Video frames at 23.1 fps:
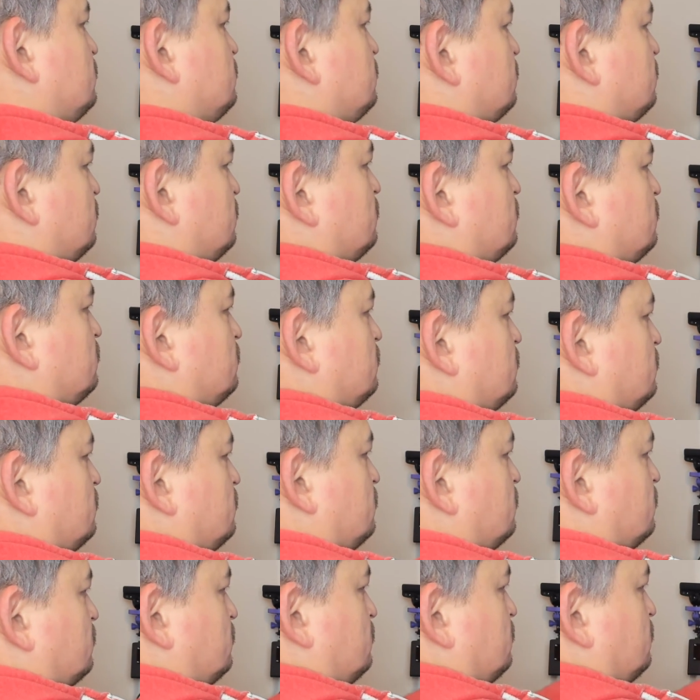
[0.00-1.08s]
I really enjoy
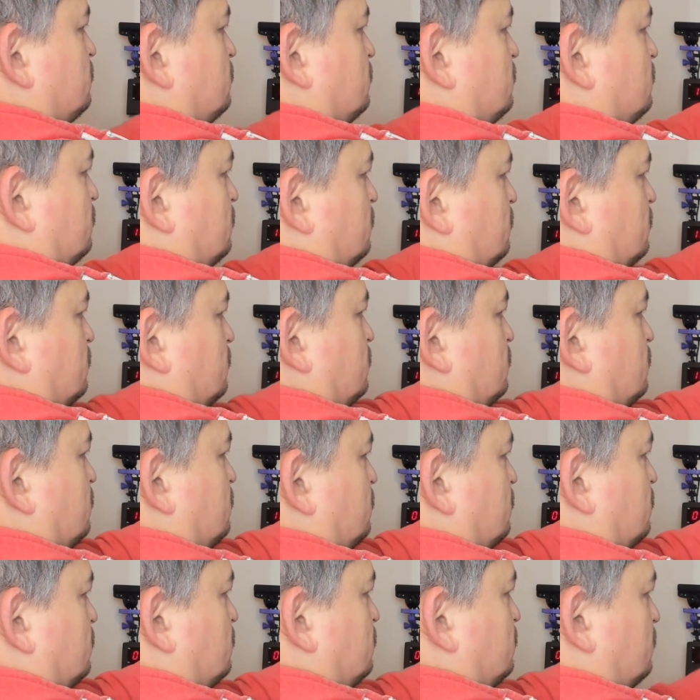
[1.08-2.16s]
using this wheel.
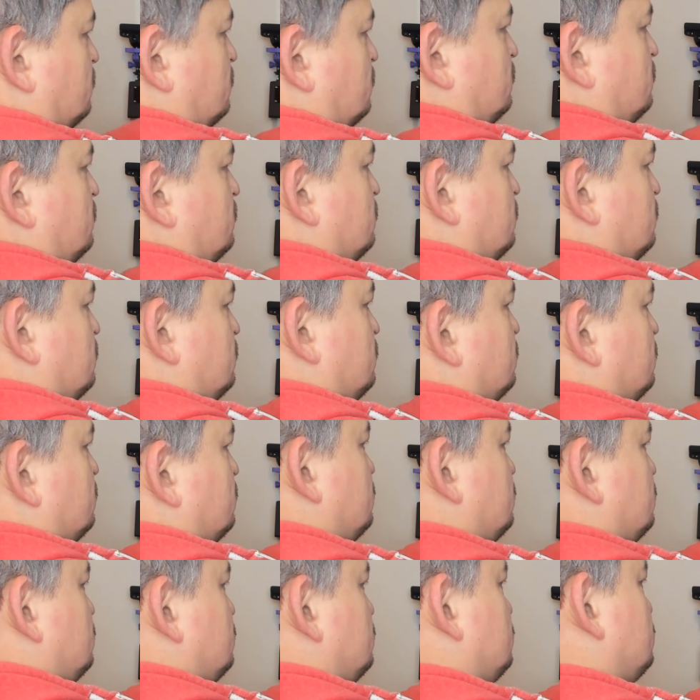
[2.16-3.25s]
I do need to
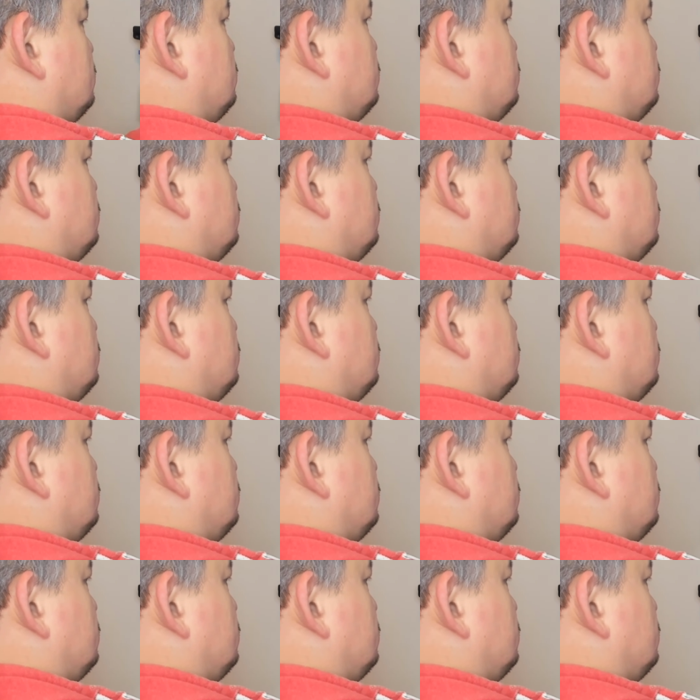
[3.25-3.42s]
get some